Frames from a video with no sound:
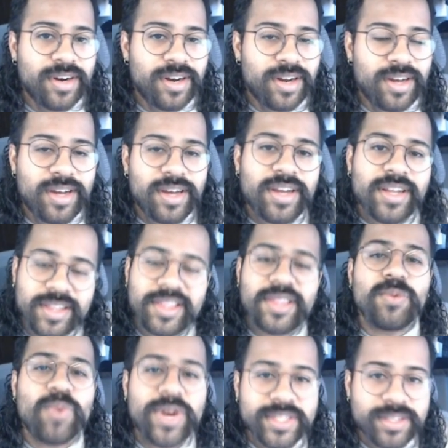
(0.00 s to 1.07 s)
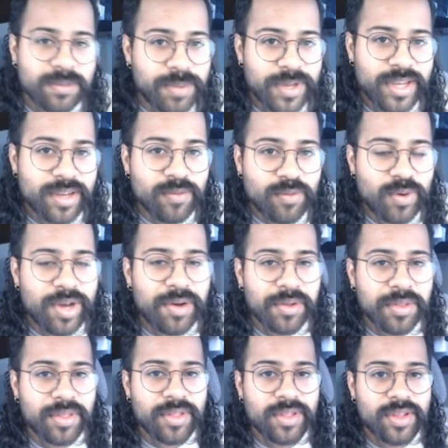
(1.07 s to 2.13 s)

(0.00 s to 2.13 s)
the recipe of wealth.